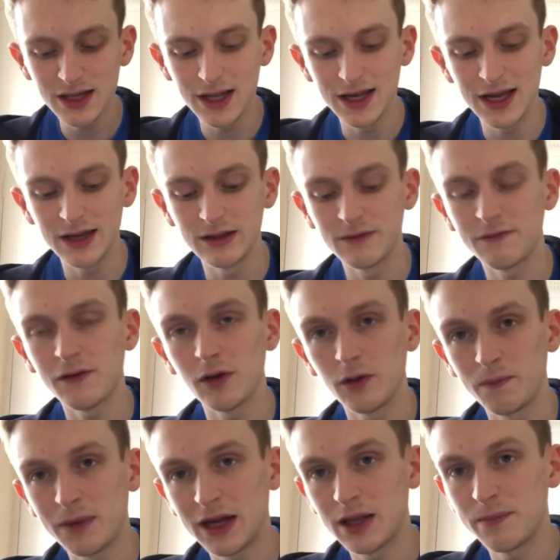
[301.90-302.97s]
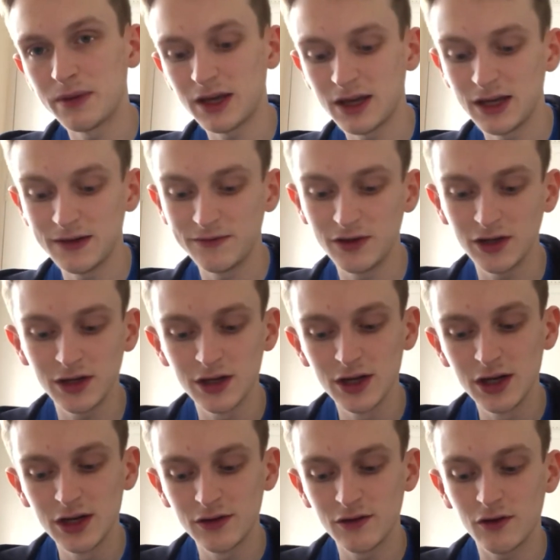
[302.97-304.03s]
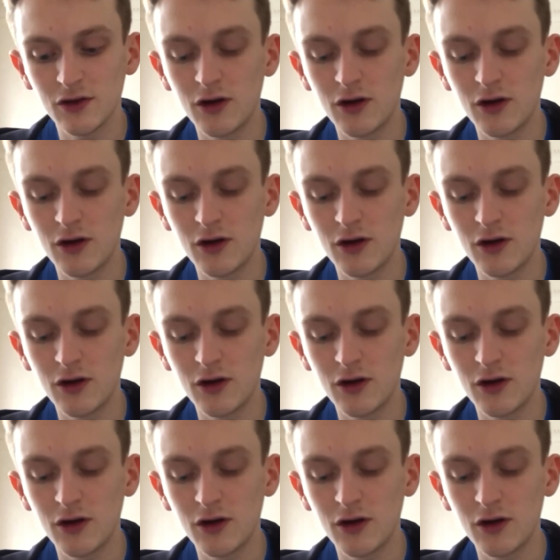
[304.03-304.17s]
and then followed by the behaviour to